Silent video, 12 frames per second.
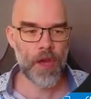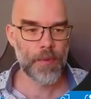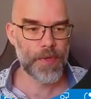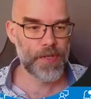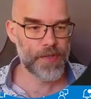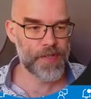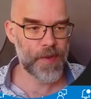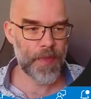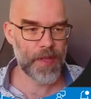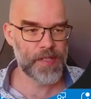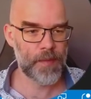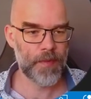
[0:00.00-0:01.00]
We do
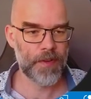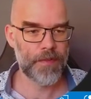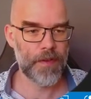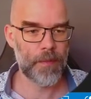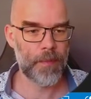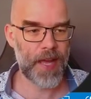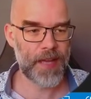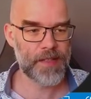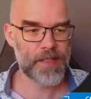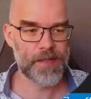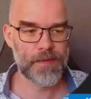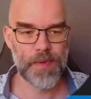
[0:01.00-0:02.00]
something similar for the
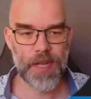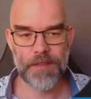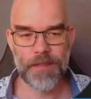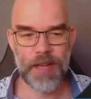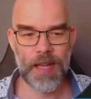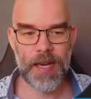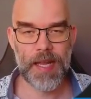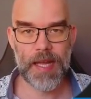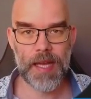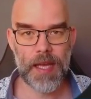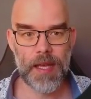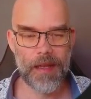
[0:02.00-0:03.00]
plants. We have a
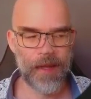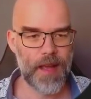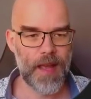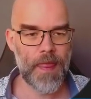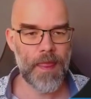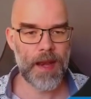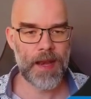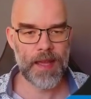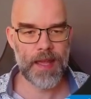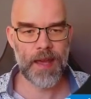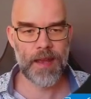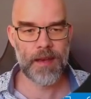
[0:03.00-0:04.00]
link, and then
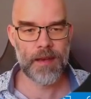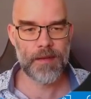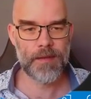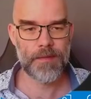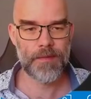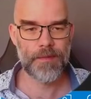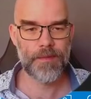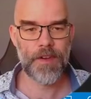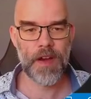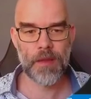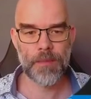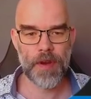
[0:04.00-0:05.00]
again,
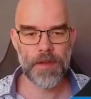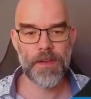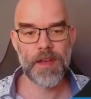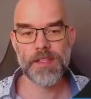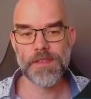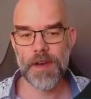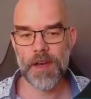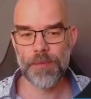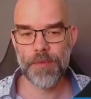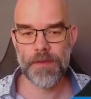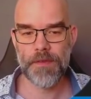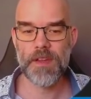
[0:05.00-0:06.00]
file prefix, file
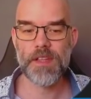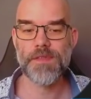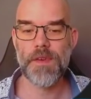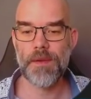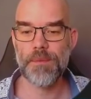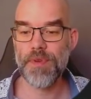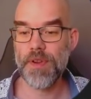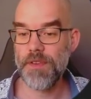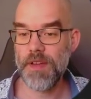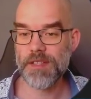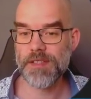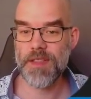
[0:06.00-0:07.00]
prefix, file
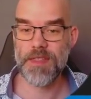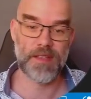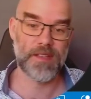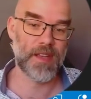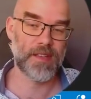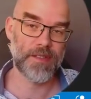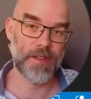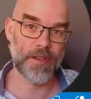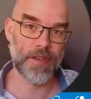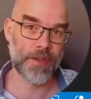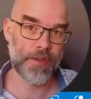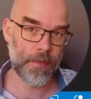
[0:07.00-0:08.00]
prefix. In this case, there are
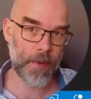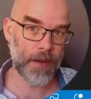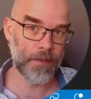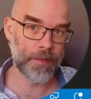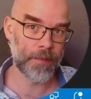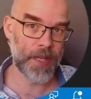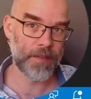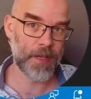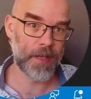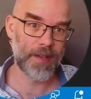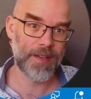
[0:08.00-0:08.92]
3 of them even.